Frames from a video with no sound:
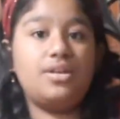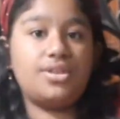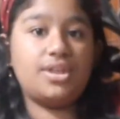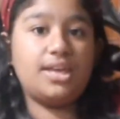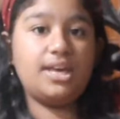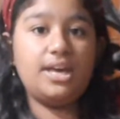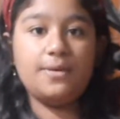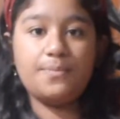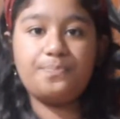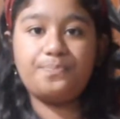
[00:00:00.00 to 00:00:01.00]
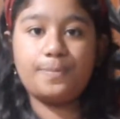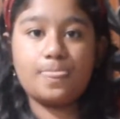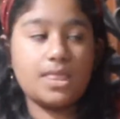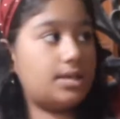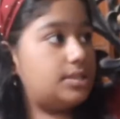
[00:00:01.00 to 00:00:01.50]
thingy.
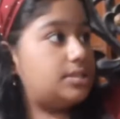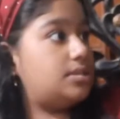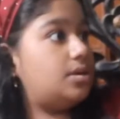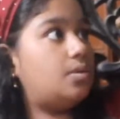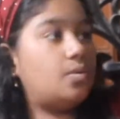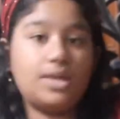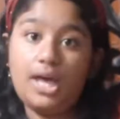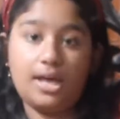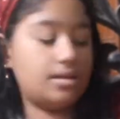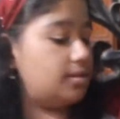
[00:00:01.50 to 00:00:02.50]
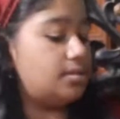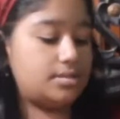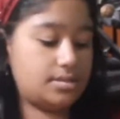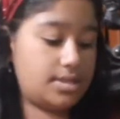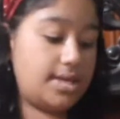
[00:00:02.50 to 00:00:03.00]
So yeah,
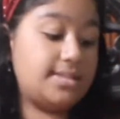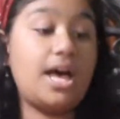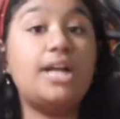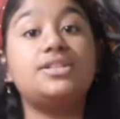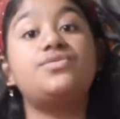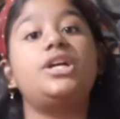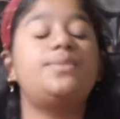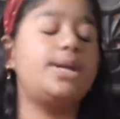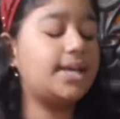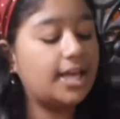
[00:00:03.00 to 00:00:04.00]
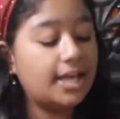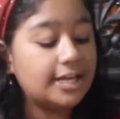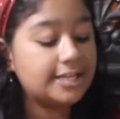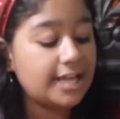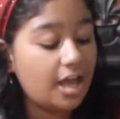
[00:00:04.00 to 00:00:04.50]
that is very pretty.
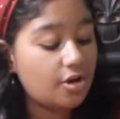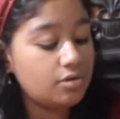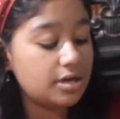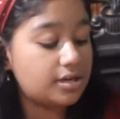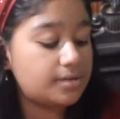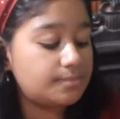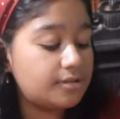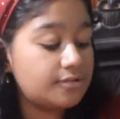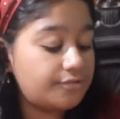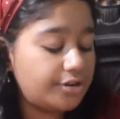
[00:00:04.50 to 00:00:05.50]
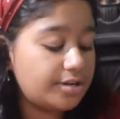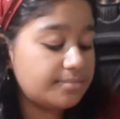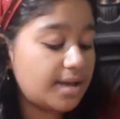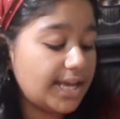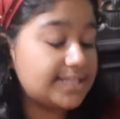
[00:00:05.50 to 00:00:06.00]
Now, for
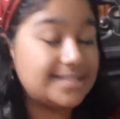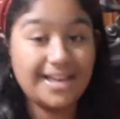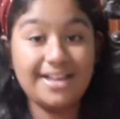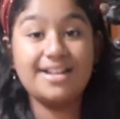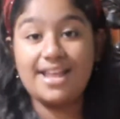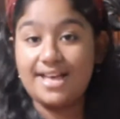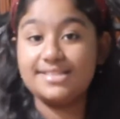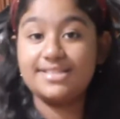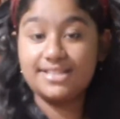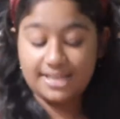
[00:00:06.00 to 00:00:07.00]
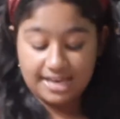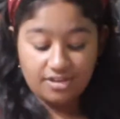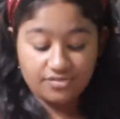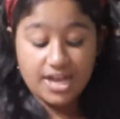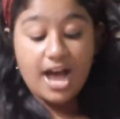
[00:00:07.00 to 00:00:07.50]
my second last
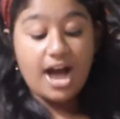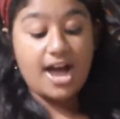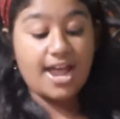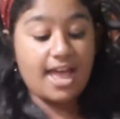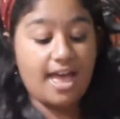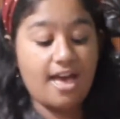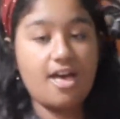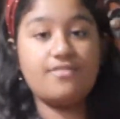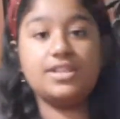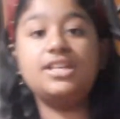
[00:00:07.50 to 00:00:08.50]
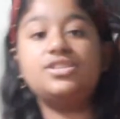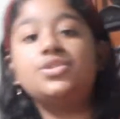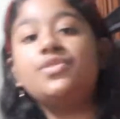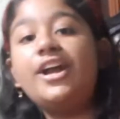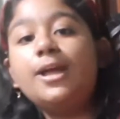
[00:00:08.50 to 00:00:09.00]
gift, I have this
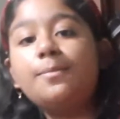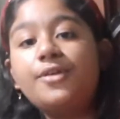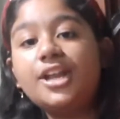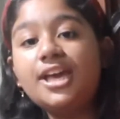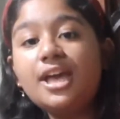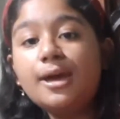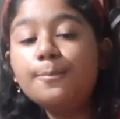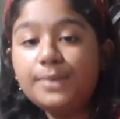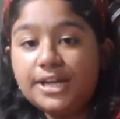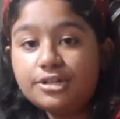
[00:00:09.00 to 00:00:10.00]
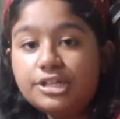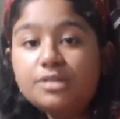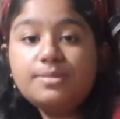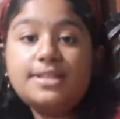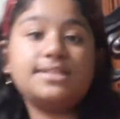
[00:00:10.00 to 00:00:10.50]
very pretty
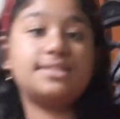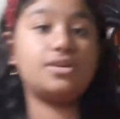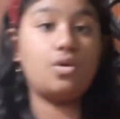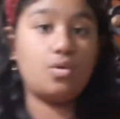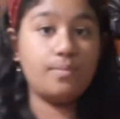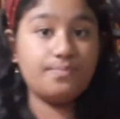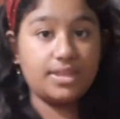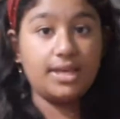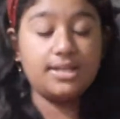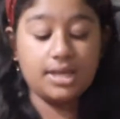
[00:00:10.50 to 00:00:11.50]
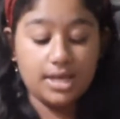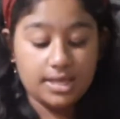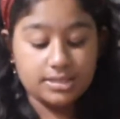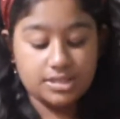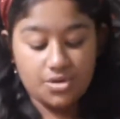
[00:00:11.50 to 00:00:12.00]
mirror plus comb thing.
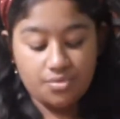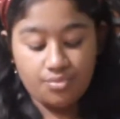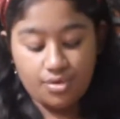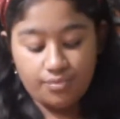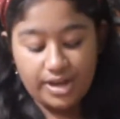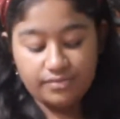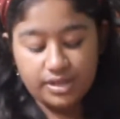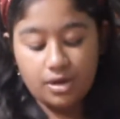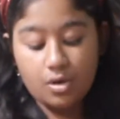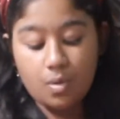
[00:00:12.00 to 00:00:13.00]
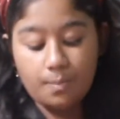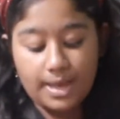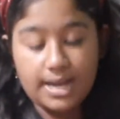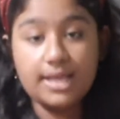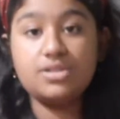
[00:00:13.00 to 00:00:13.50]
So when we
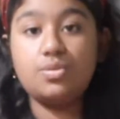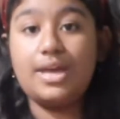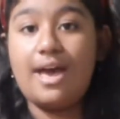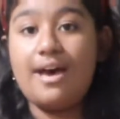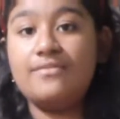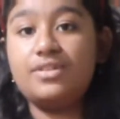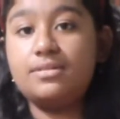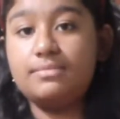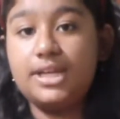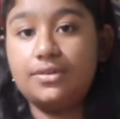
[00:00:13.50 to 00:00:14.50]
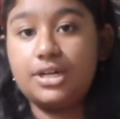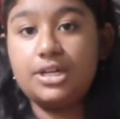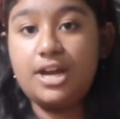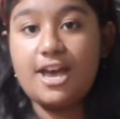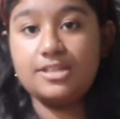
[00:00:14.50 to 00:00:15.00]
open it, we have a
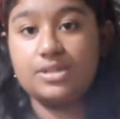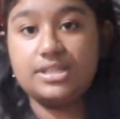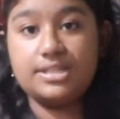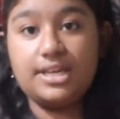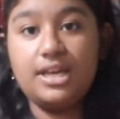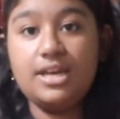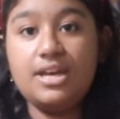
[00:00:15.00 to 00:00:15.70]
mirror, as you can see.